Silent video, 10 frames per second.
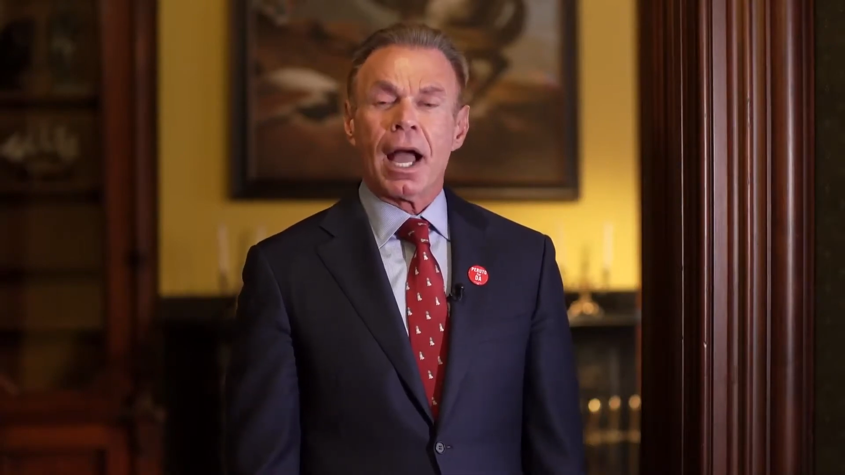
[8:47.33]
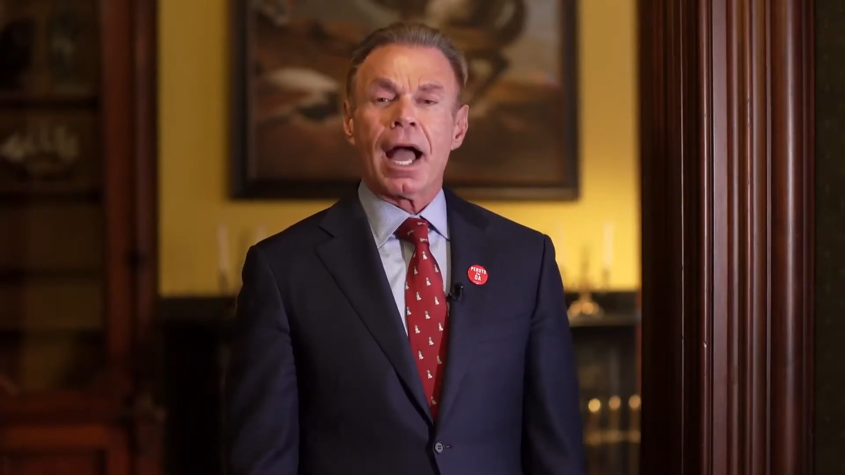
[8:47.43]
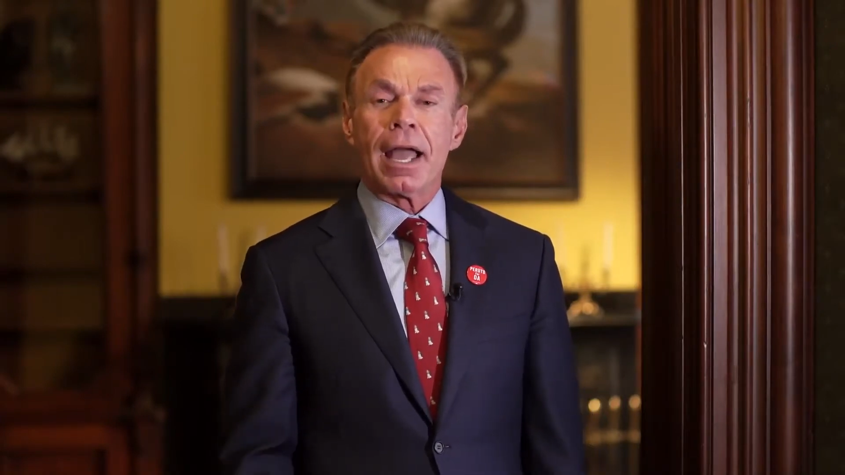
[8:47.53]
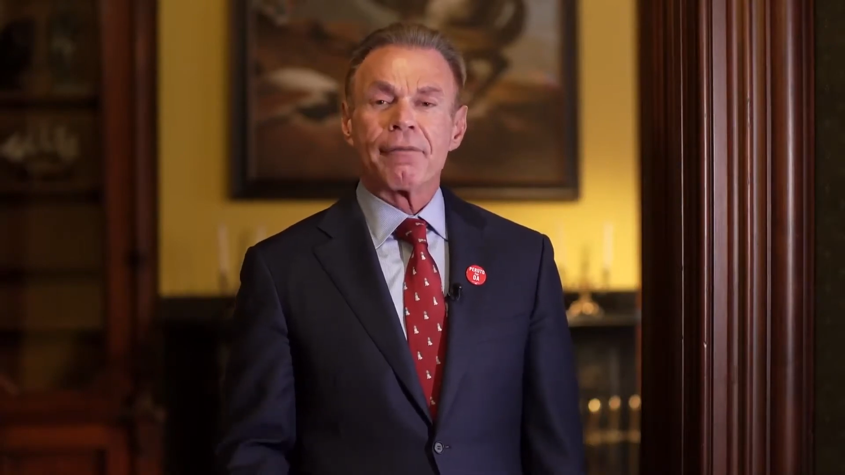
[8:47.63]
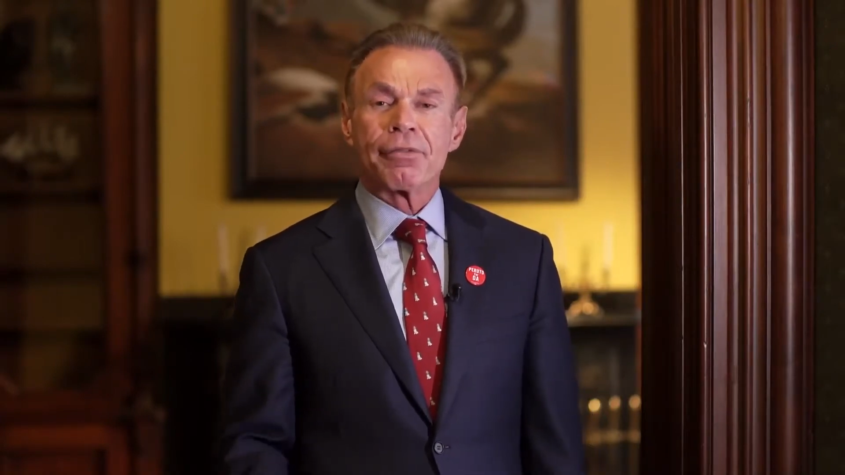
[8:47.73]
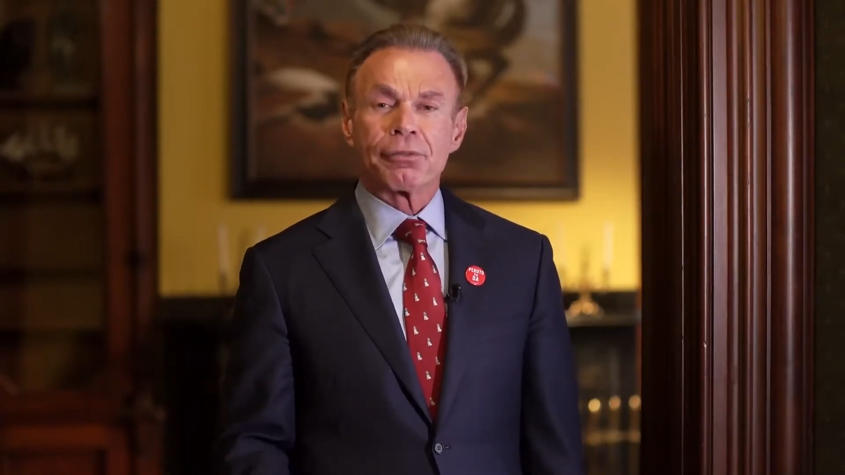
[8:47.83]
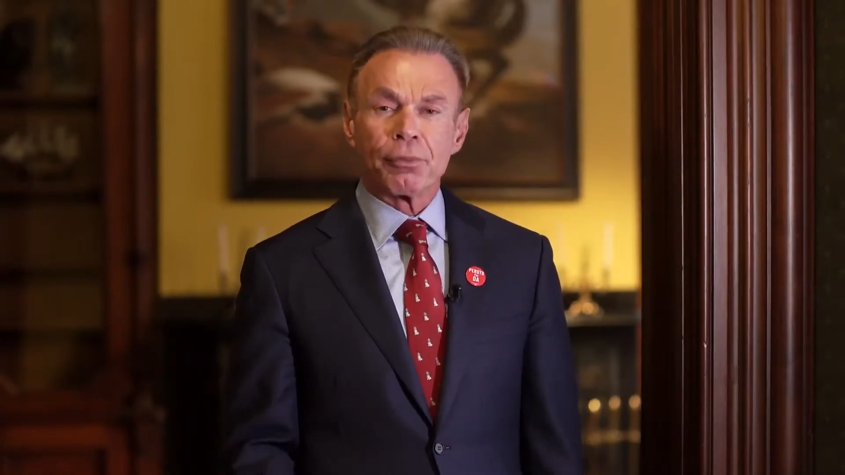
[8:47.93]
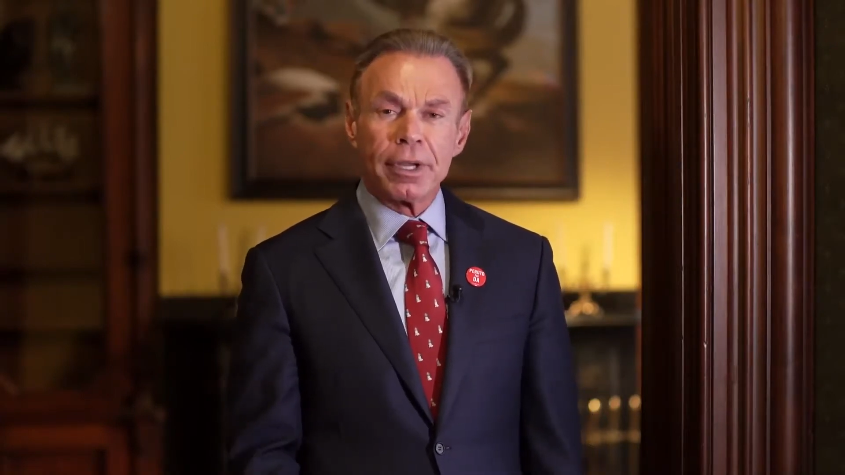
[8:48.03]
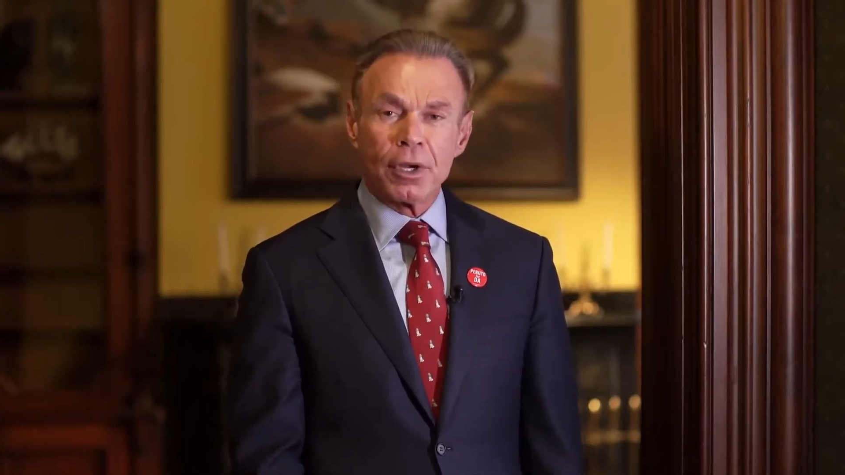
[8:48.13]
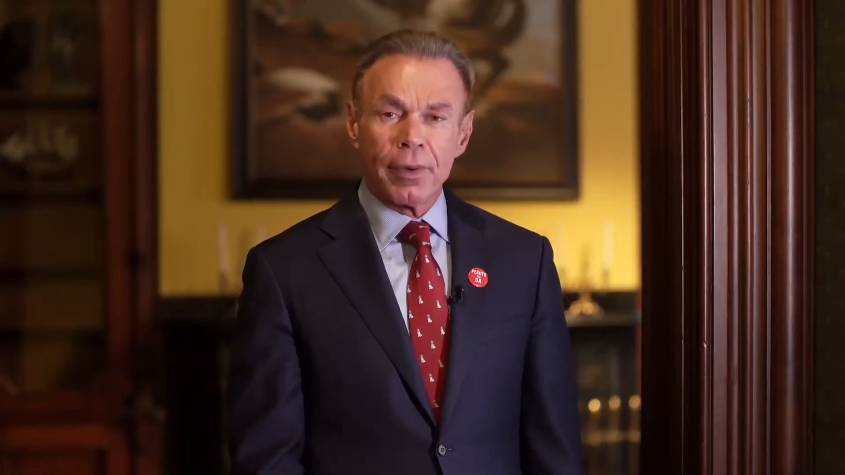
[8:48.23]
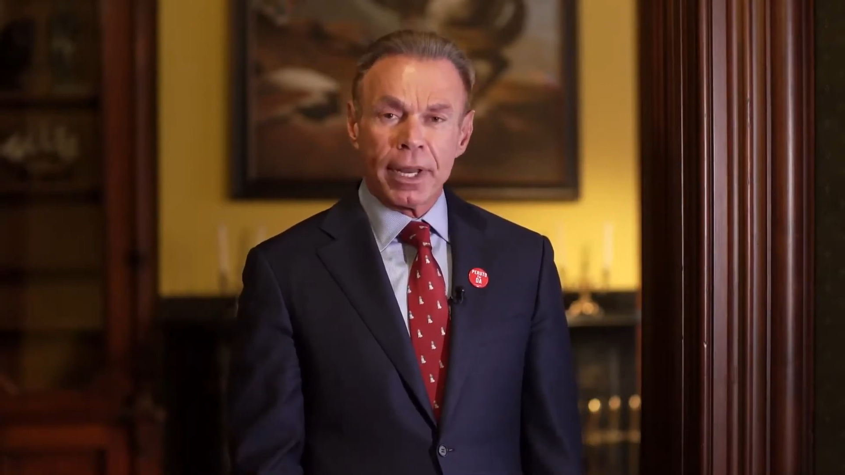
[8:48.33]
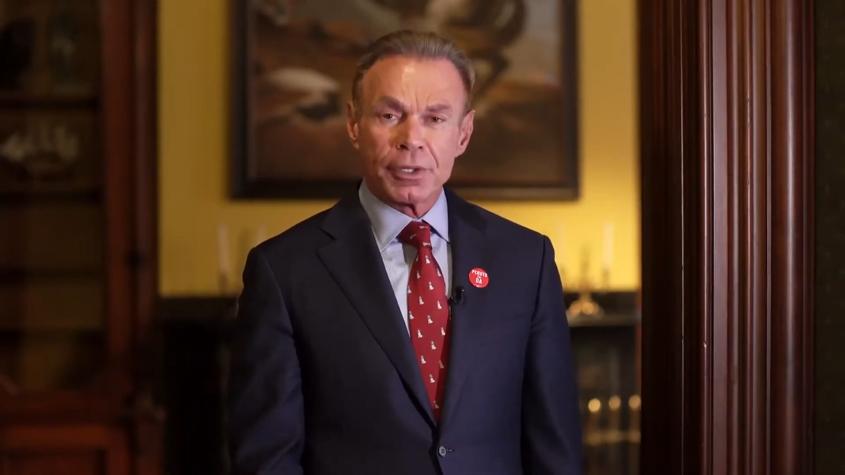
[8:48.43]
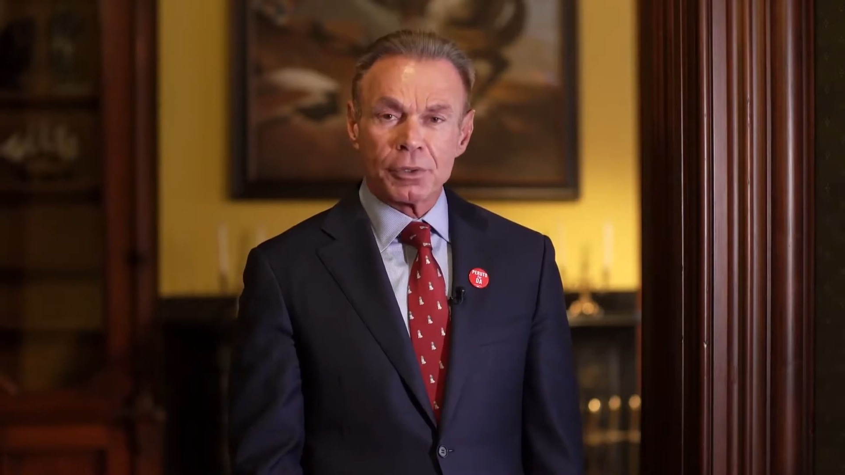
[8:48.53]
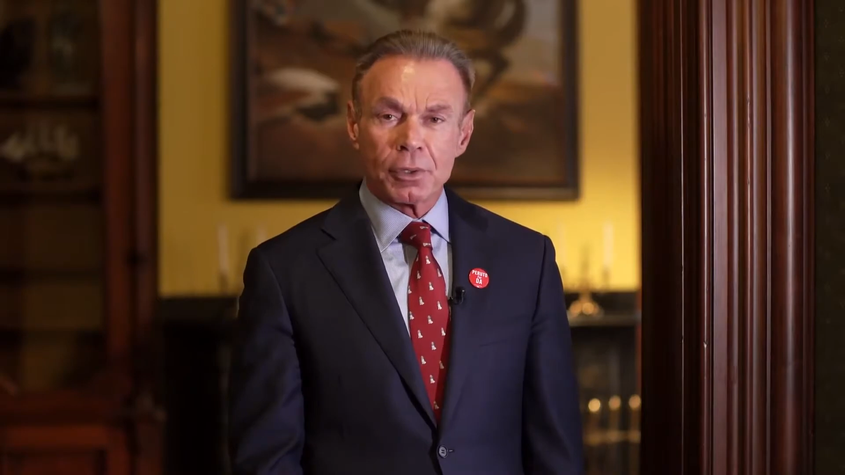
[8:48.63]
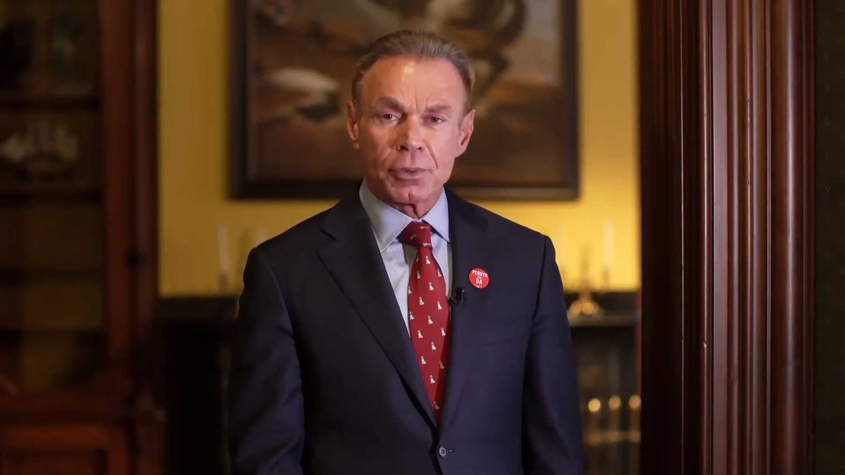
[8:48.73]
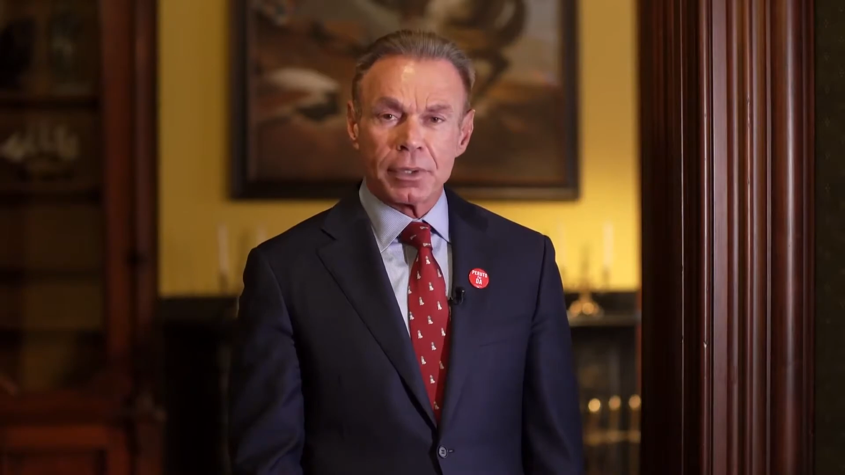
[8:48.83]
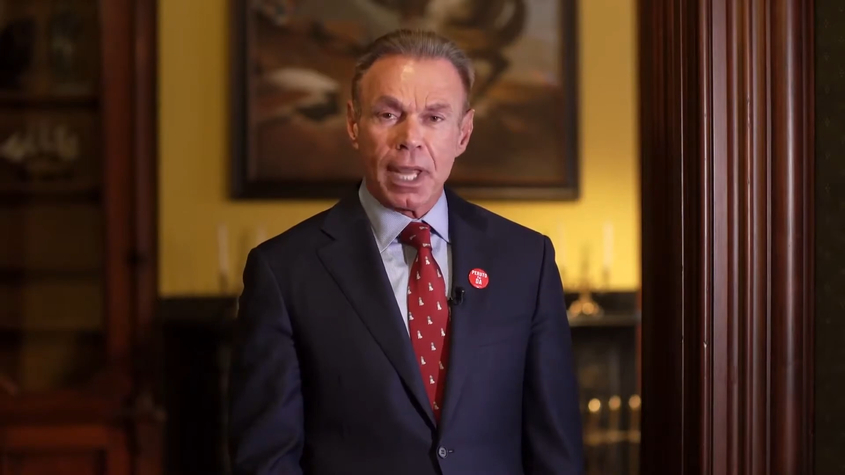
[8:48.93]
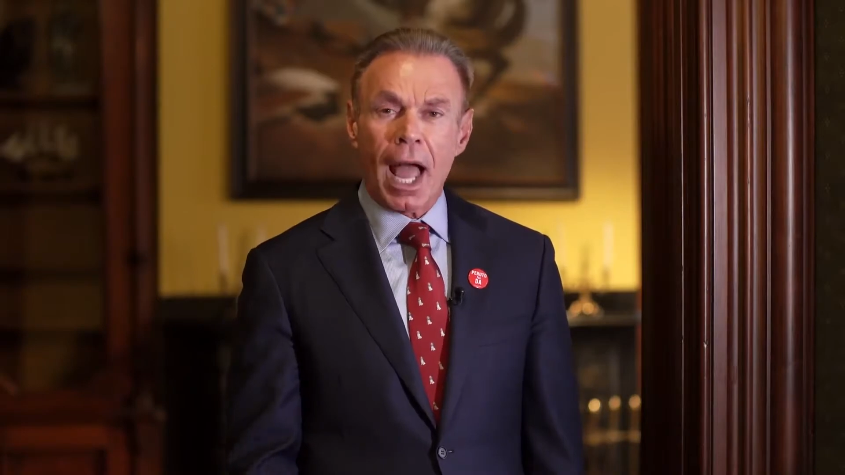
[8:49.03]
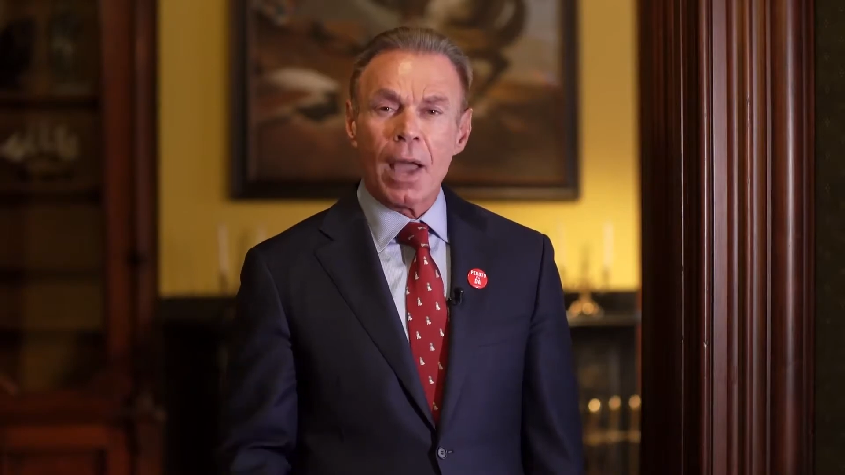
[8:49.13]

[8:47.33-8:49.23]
I have 3 grandchildren.